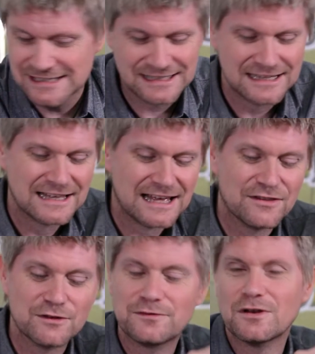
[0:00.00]
oh.
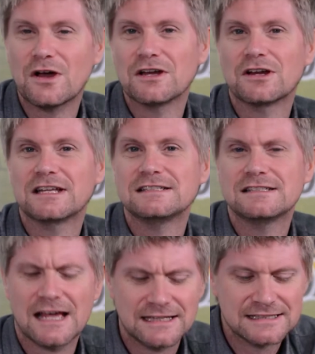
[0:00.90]
and the Fly,
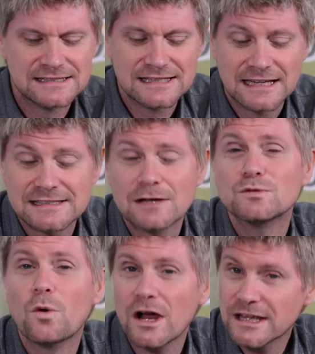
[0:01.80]
1986. That
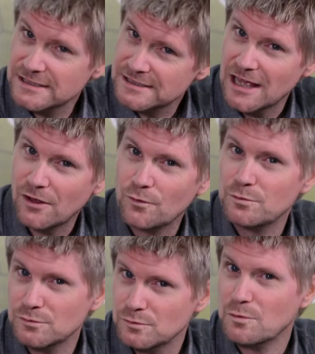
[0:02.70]
was what I could tell
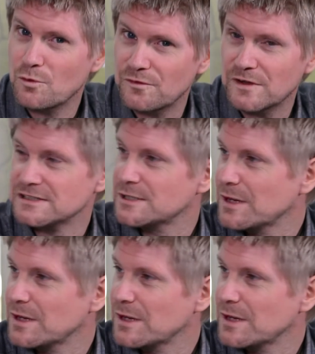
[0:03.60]
were more fancy